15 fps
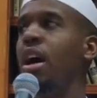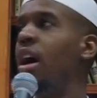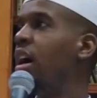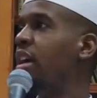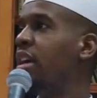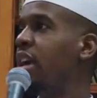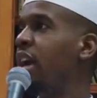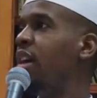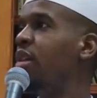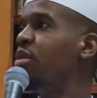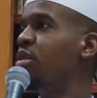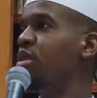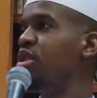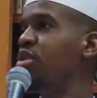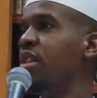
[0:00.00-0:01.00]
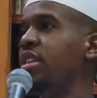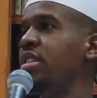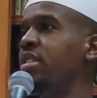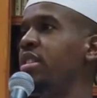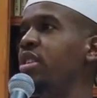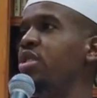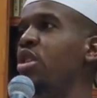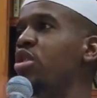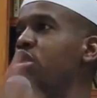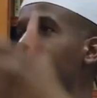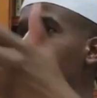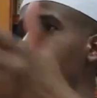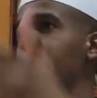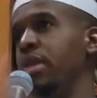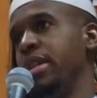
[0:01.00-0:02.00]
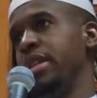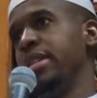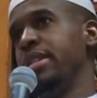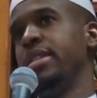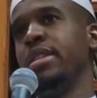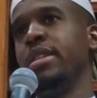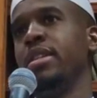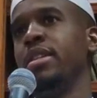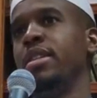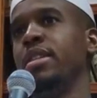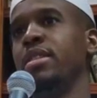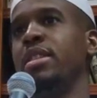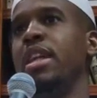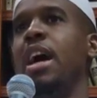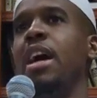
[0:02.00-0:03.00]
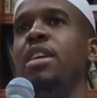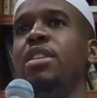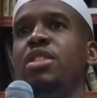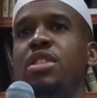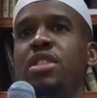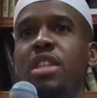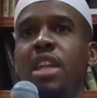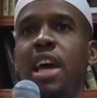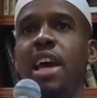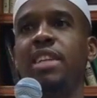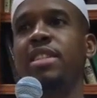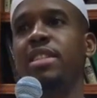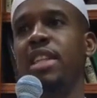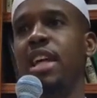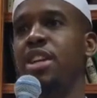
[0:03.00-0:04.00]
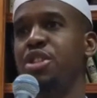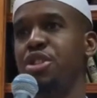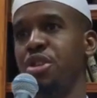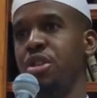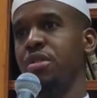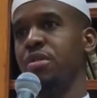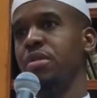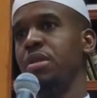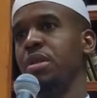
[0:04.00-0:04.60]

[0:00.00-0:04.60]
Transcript: A gown or a dress. And they charge you more money. Mm-hmm. It's not slacks. It's not a shirt.